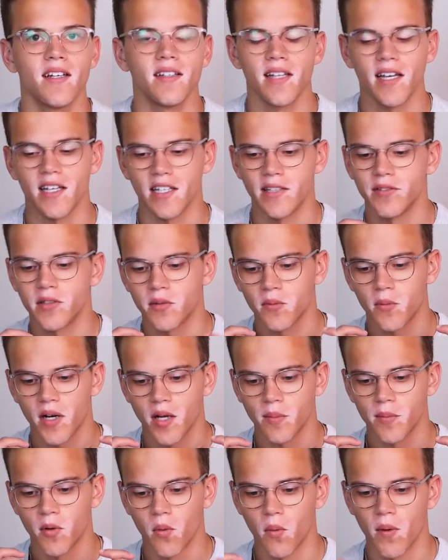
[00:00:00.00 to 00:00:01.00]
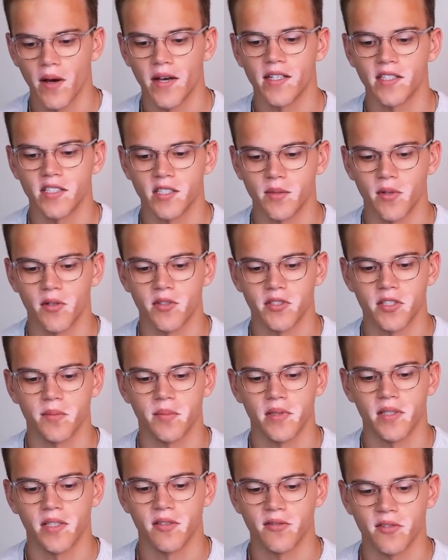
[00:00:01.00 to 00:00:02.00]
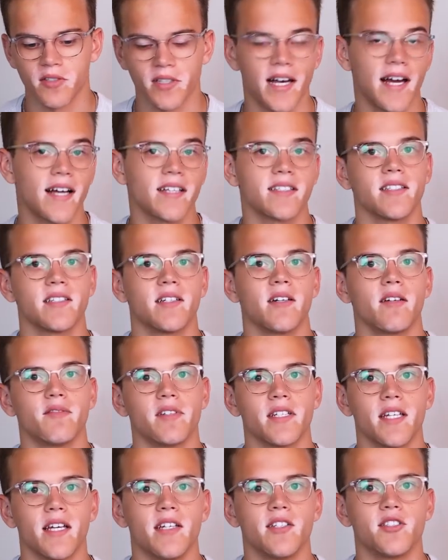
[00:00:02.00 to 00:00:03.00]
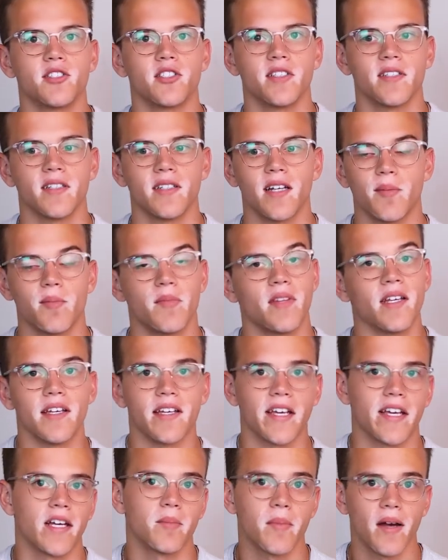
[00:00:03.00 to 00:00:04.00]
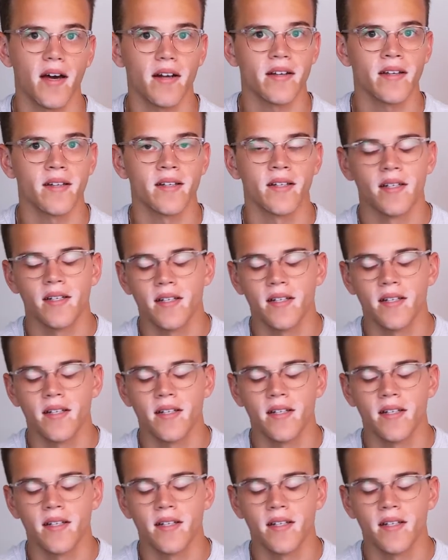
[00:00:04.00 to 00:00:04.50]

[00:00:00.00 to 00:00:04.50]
that even when I'm away, supposed to be relaxing on vacation, I'm thinking about it?